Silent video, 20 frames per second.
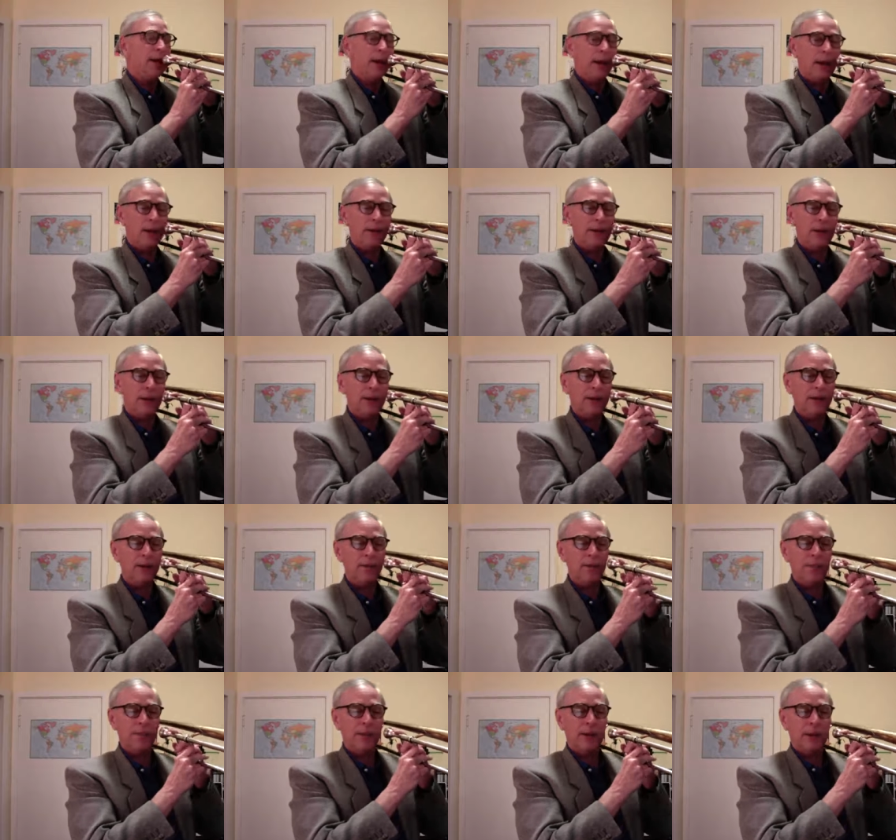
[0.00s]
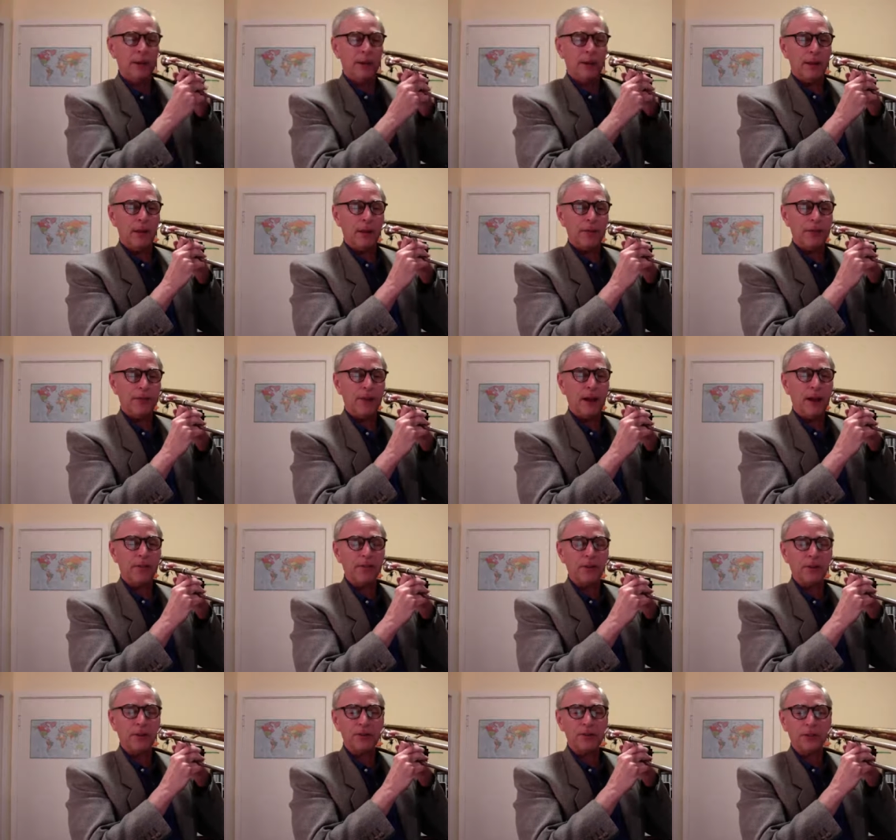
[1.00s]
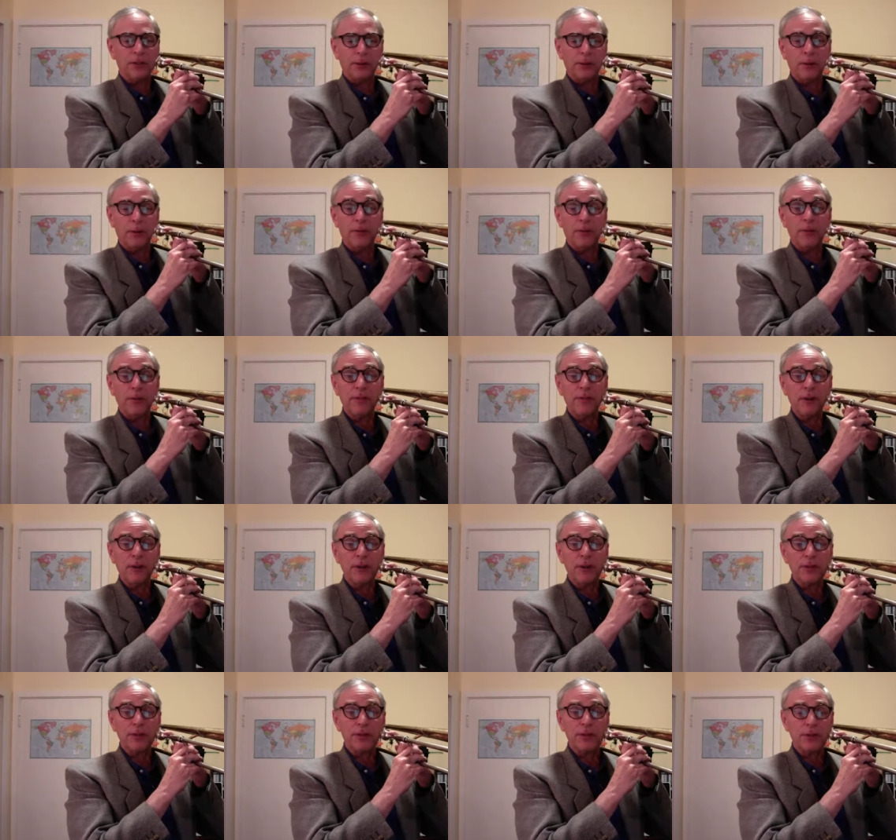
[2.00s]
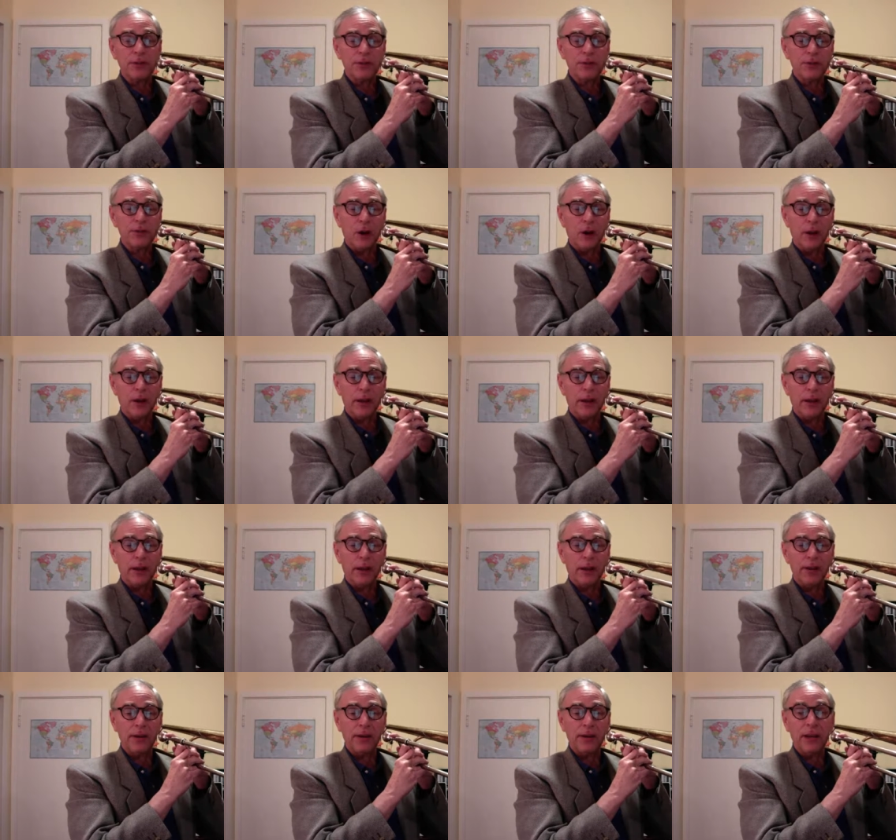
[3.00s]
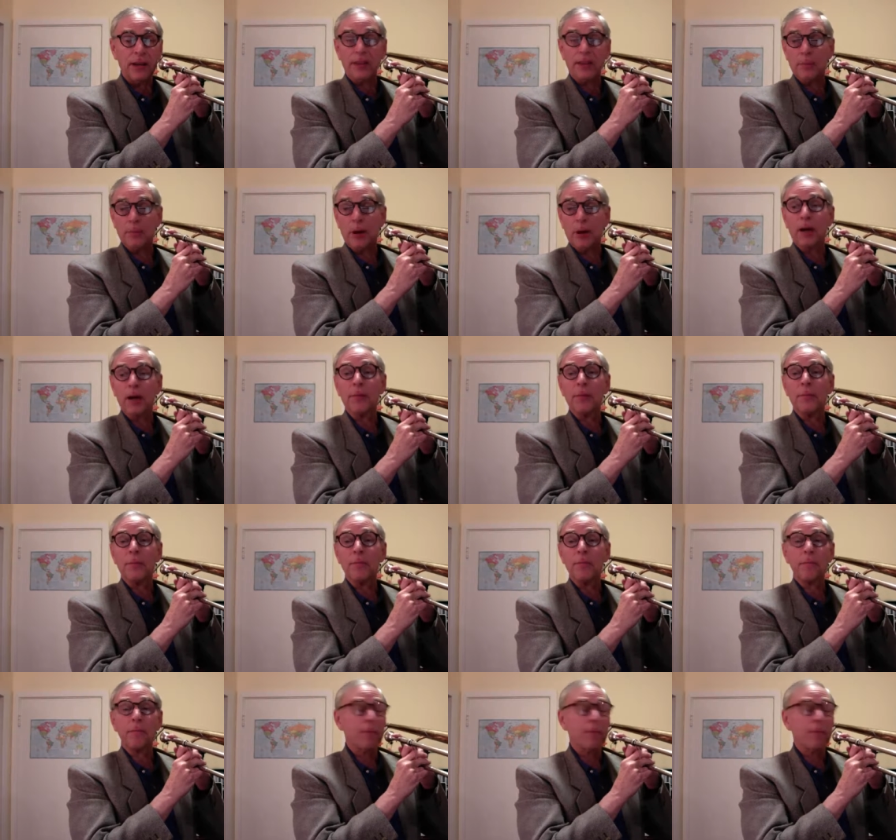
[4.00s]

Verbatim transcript: And then a five note slur in reverse, starting and ending at the bottom.